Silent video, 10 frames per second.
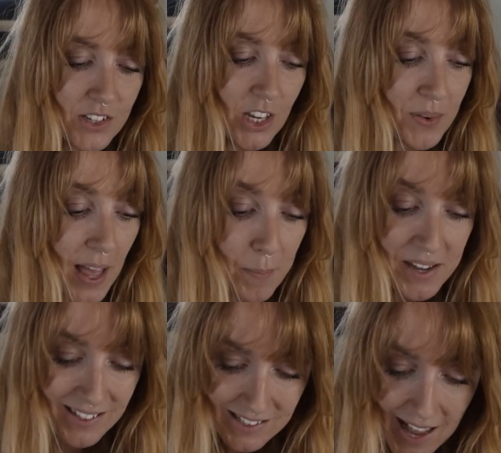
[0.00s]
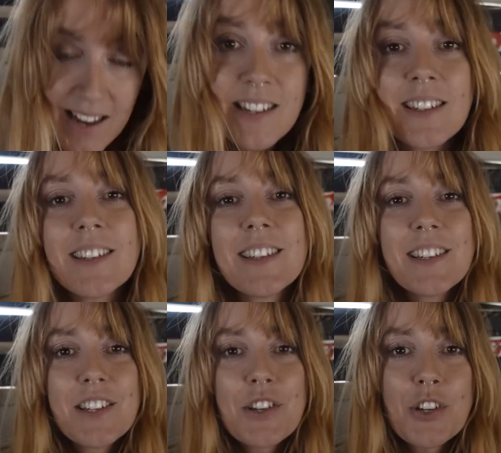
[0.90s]
So with that being said,
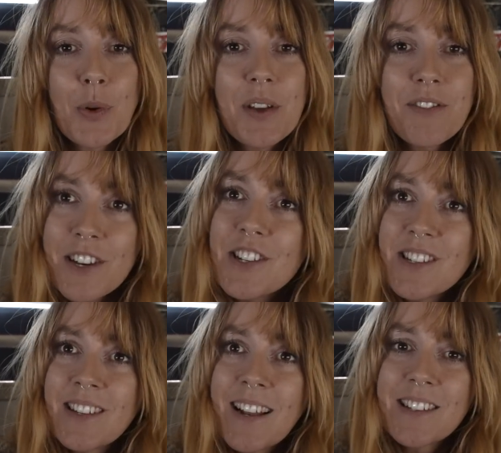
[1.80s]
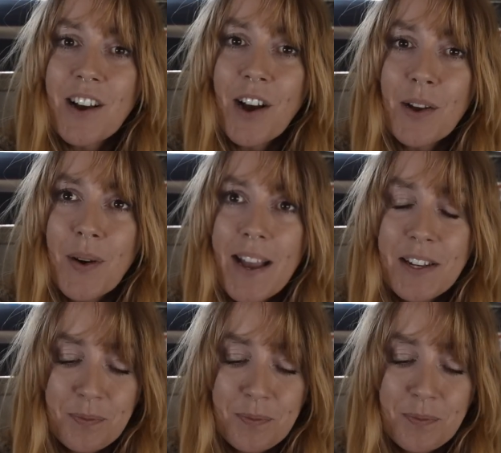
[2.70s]
Shall we finish this Alaska highway?